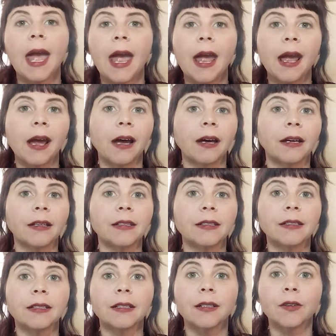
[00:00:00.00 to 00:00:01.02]

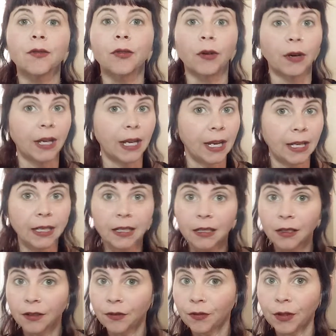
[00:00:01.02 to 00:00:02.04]
And for
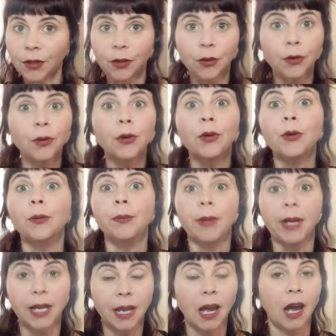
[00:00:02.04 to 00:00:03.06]
any of you who
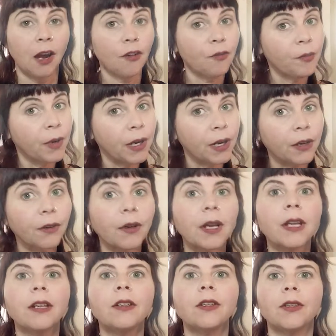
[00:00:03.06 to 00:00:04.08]
may have
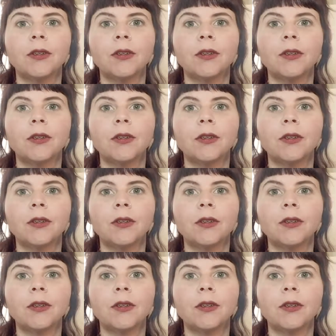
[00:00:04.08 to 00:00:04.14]
migraine,